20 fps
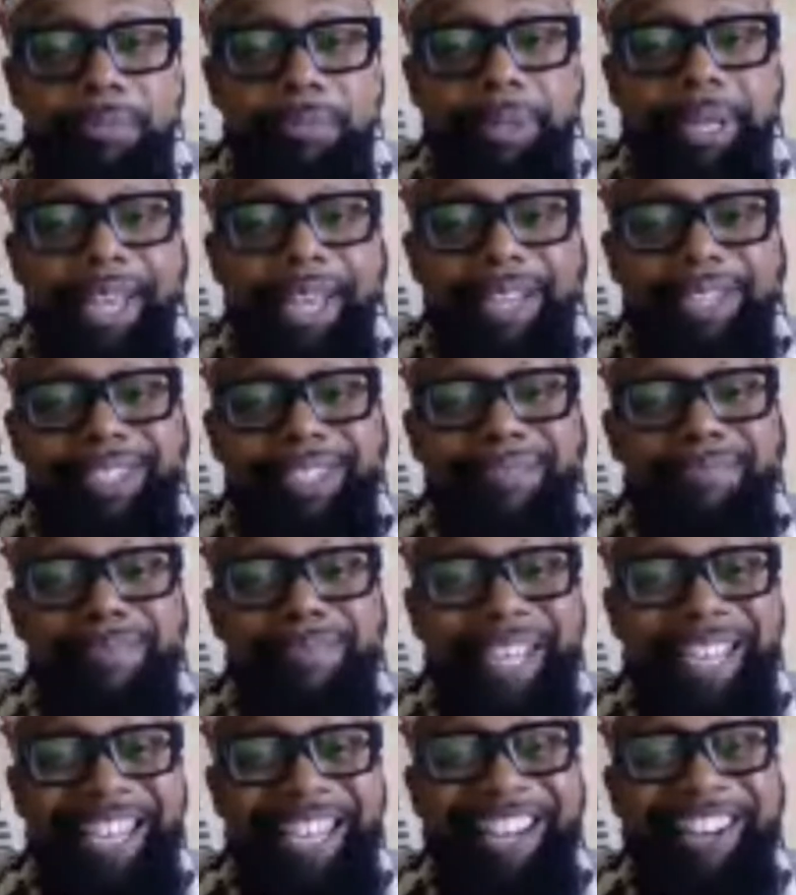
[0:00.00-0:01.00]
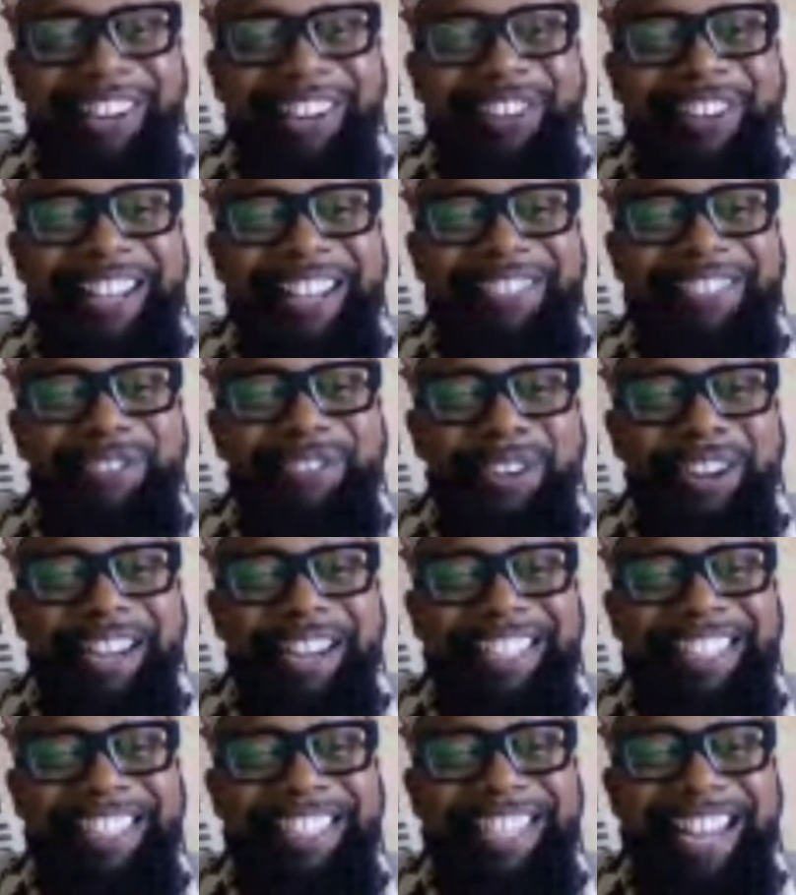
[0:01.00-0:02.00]
plan to be here for an
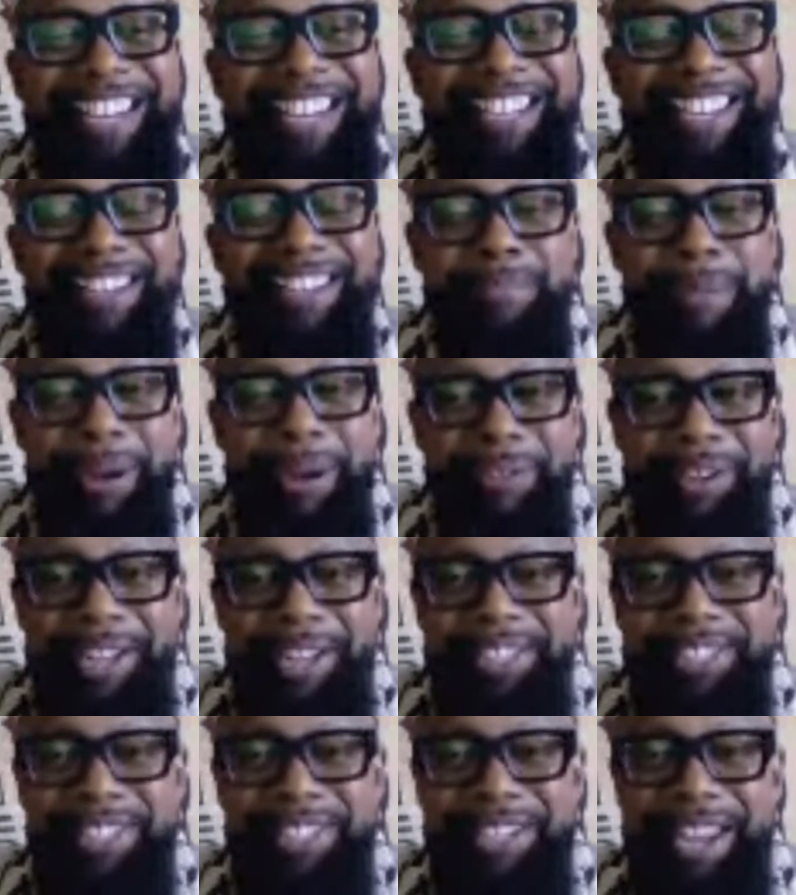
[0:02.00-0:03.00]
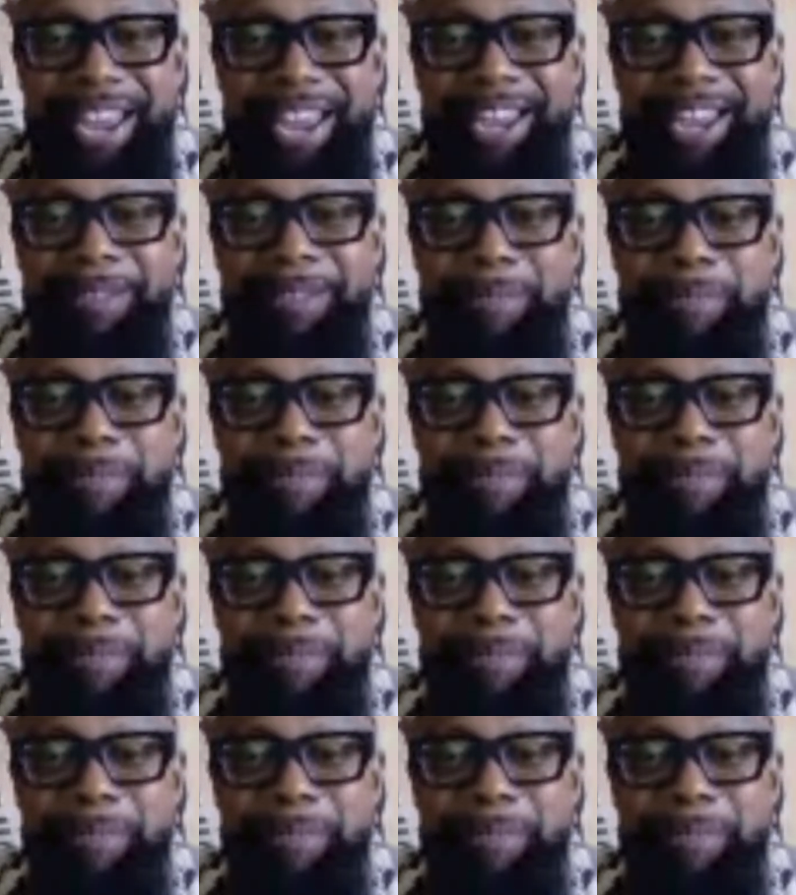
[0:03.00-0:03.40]
extended period today.